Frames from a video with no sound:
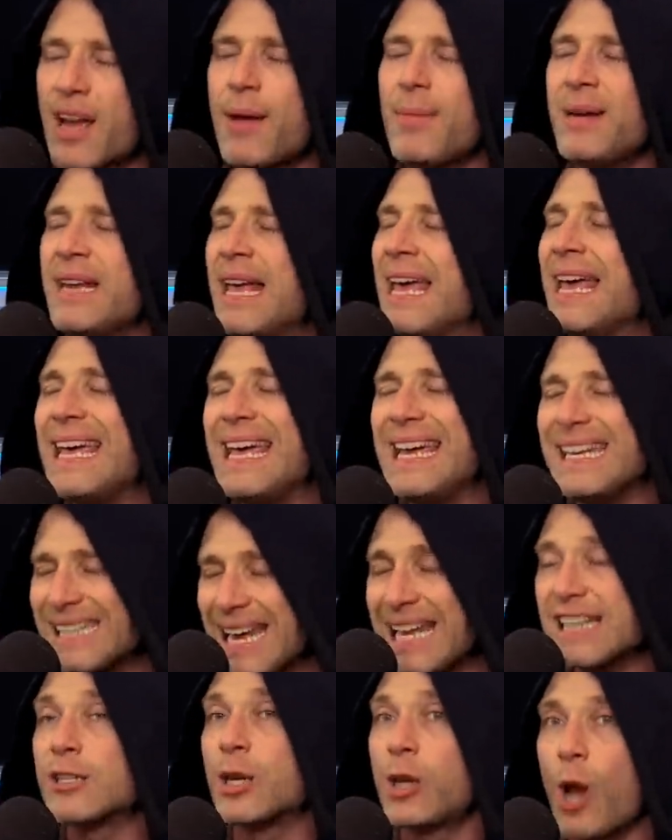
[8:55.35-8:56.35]
I mean, it
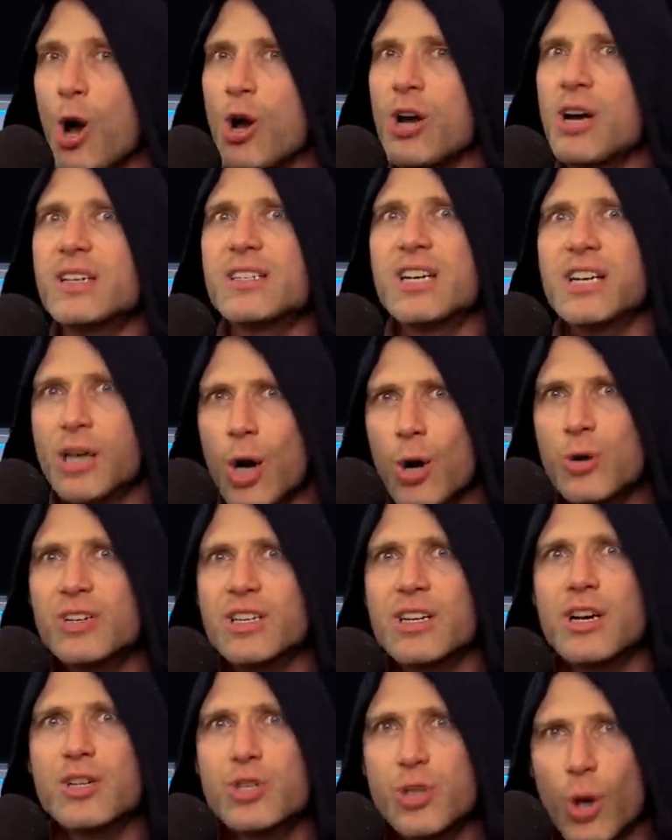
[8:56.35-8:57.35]
takes longer to go to
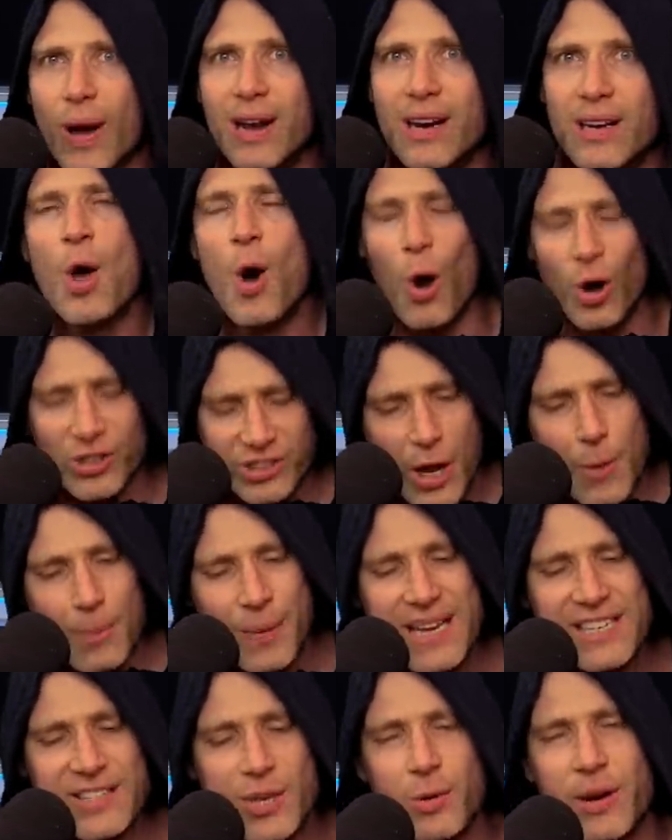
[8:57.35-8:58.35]
the toilet. Also,
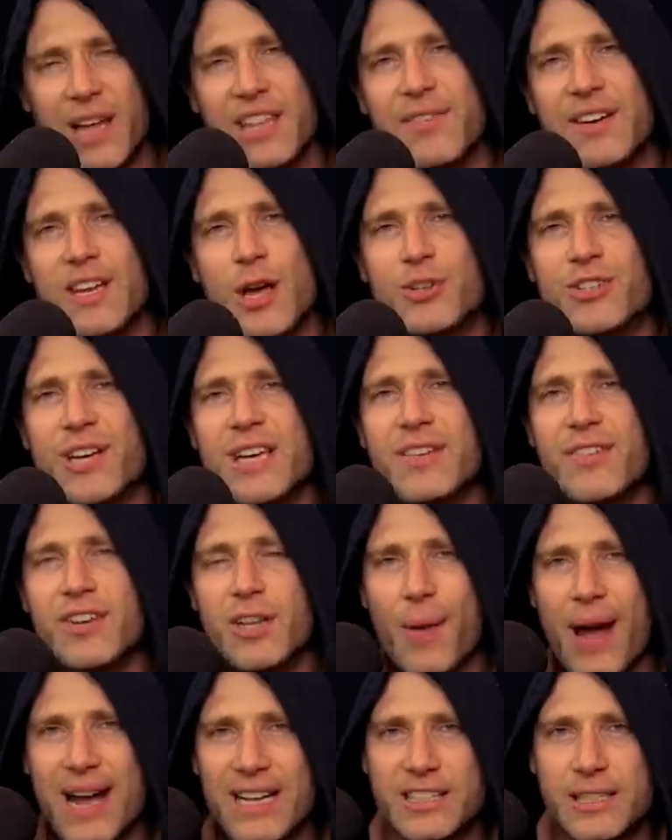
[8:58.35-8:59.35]
please do like the video, share the video,
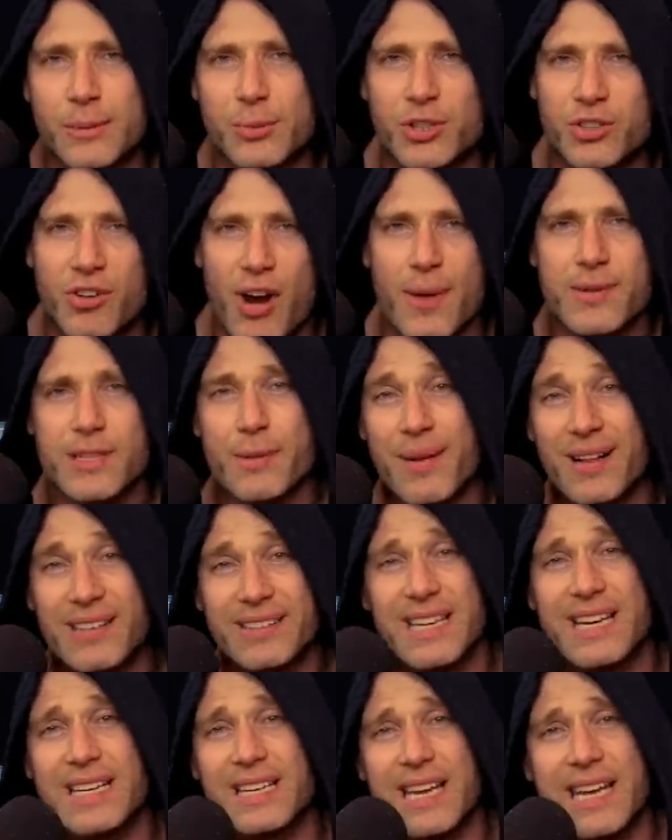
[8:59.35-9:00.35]
and subscribe to the bell
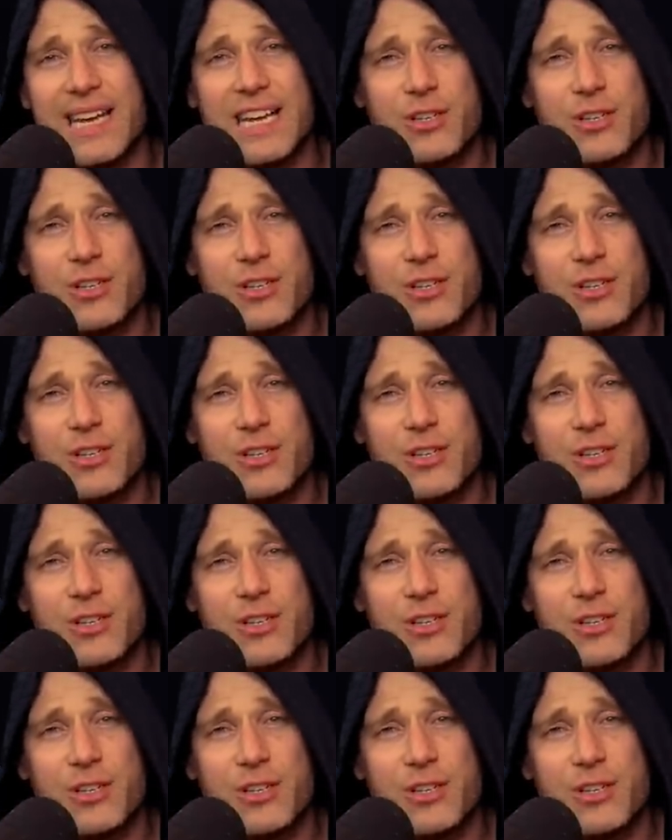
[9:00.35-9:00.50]
ding ding.